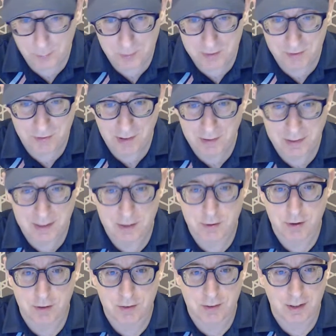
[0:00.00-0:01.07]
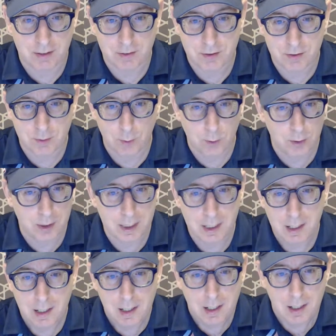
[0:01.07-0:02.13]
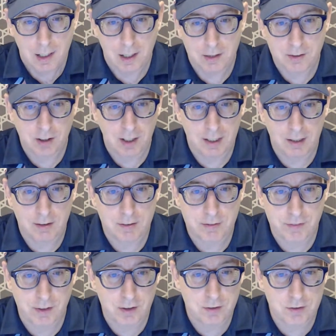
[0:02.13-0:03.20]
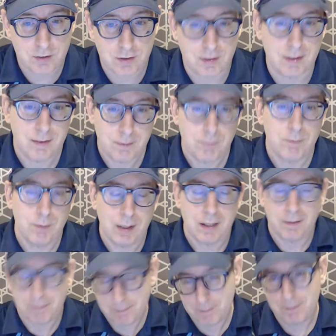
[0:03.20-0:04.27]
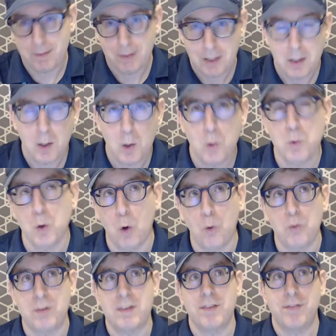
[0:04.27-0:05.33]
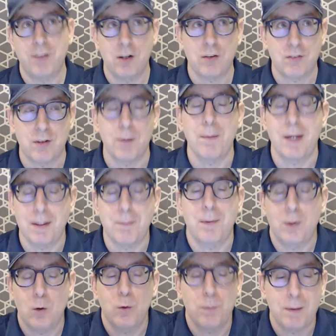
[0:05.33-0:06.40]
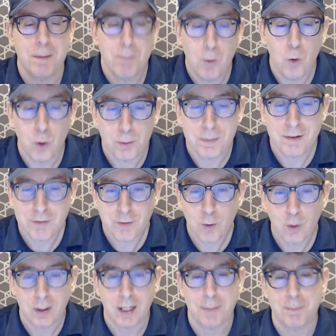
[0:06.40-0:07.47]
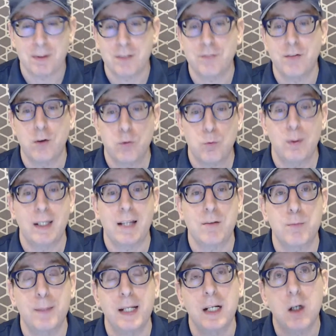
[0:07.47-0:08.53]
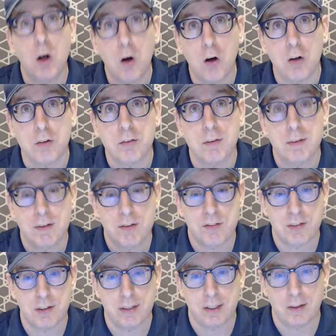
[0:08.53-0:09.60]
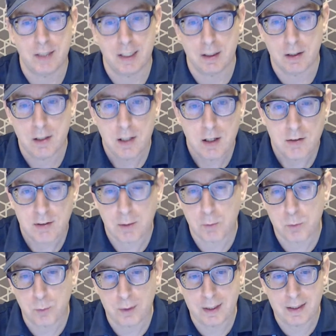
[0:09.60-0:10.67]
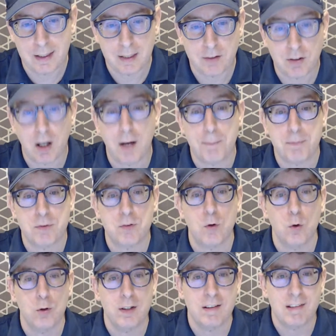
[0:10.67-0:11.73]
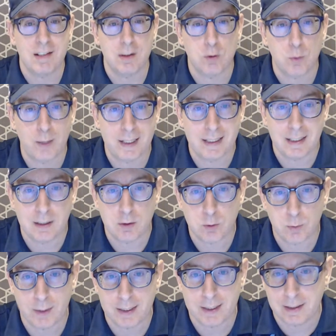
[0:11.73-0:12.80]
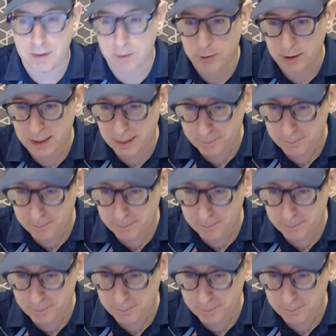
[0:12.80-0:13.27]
a very interesting story. Thailand's first, well, who knows the first, or maybe it could be more before that, but the first one that's been caught serial killer. So that was one of the top stories in 2023.